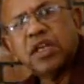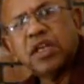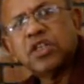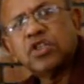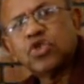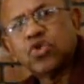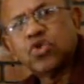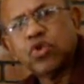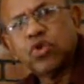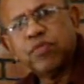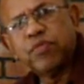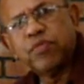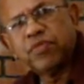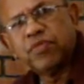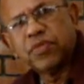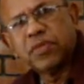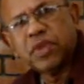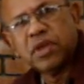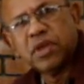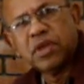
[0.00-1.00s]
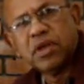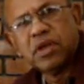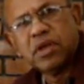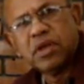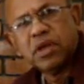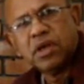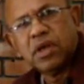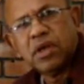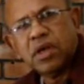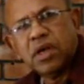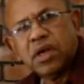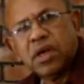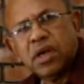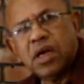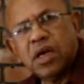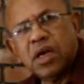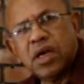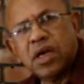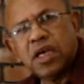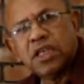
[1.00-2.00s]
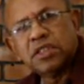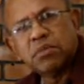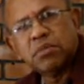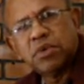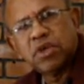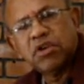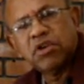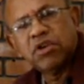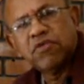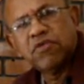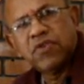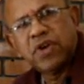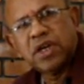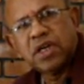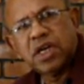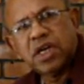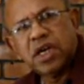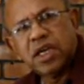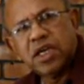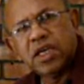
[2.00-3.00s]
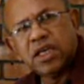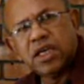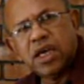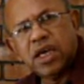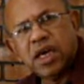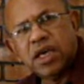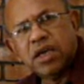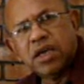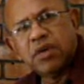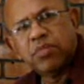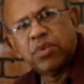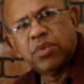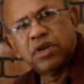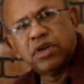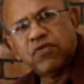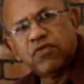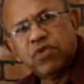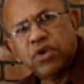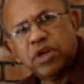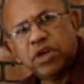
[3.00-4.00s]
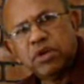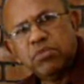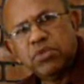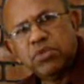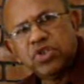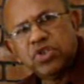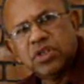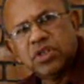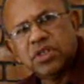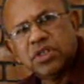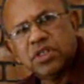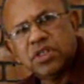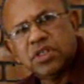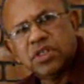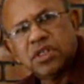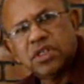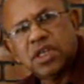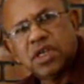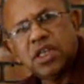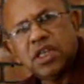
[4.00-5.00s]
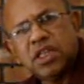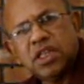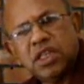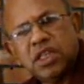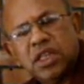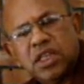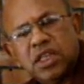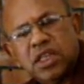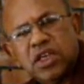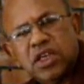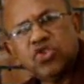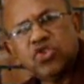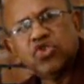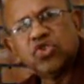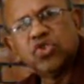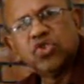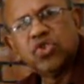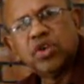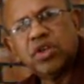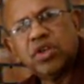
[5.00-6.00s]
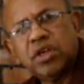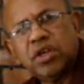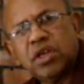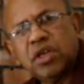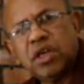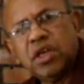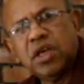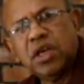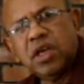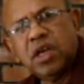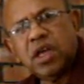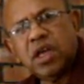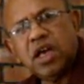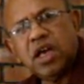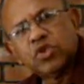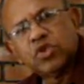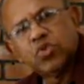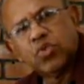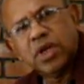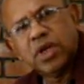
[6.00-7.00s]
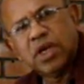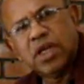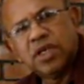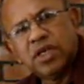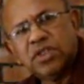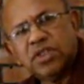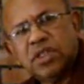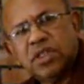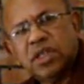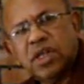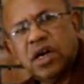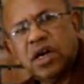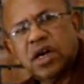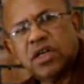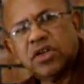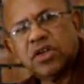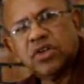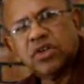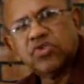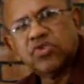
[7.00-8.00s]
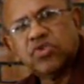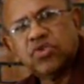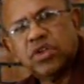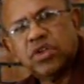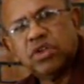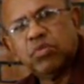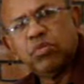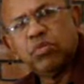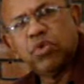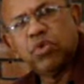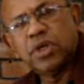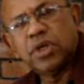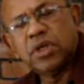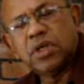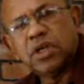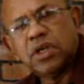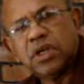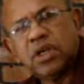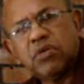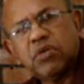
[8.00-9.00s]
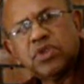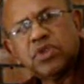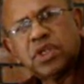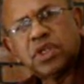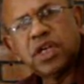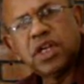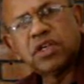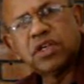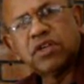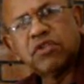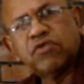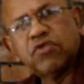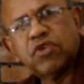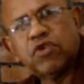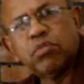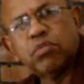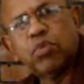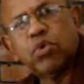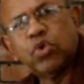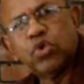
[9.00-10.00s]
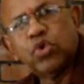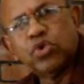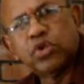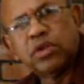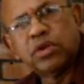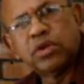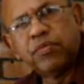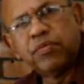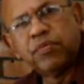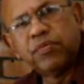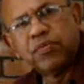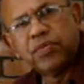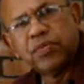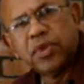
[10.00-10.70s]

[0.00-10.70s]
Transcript: I did so. As a matter of fact, I appeared for admissions in engineering as well as in architecture in BUET, and I was selected for both.